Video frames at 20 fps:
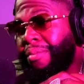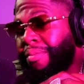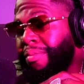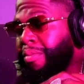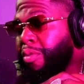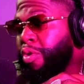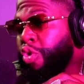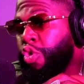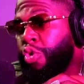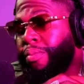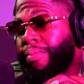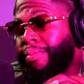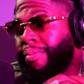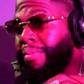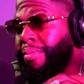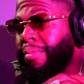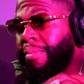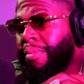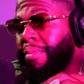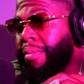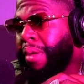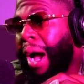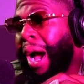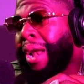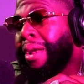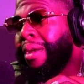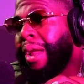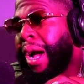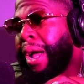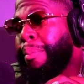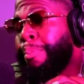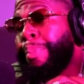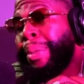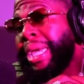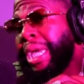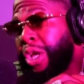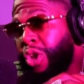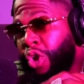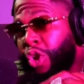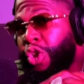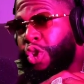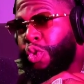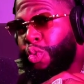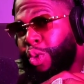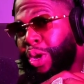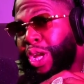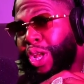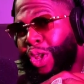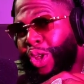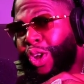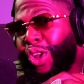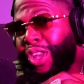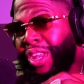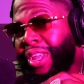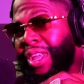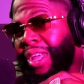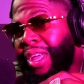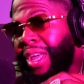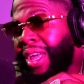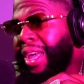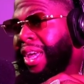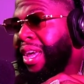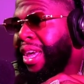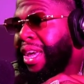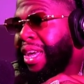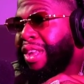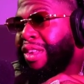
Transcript: is like, and Peanut the Real Nut,